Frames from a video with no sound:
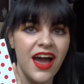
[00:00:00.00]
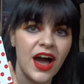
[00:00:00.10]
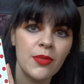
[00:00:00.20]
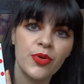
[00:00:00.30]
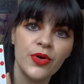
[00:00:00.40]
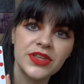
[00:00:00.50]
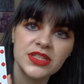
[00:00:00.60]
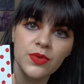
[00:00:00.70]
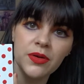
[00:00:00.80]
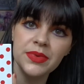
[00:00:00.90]
I bought
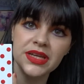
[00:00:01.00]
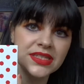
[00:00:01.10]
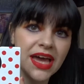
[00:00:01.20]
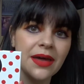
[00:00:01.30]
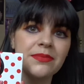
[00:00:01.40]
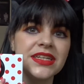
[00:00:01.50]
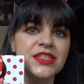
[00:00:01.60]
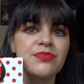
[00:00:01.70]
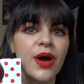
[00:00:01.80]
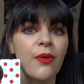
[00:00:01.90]
this one because it had
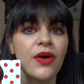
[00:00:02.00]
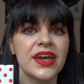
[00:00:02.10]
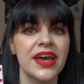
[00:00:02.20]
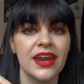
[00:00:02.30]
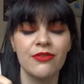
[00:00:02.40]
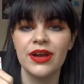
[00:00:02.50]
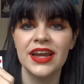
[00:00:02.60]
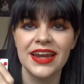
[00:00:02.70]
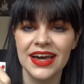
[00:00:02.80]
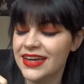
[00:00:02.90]
Minnie's bow on it and I
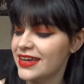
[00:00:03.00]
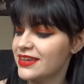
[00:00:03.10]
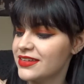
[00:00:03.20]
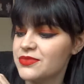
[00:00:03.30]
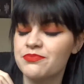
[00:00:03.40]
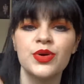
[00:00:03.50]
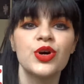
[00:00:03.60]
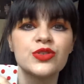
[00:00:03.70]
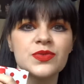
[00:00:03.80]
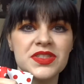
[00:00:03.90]
really like
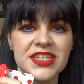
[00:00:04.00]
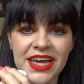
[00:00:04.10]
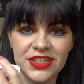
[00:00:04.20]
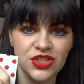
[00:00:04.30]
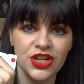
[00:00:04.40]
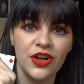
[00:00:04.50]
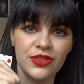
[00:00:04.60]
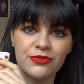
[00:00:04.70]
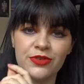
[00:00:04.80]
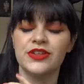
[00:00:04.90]
books with texture on
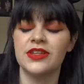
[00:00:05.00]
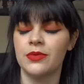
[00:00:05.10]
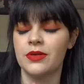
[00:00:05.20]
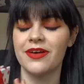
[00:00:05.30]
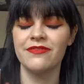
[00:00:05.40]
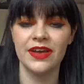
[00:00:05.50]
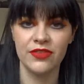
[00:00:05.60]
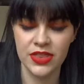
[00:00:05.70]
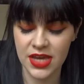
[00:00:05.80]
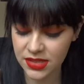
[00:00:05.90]
the front. They're one of my
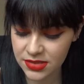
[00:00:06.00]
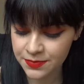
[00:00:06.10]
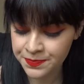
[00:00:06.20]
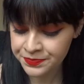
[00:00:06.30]
favourite things.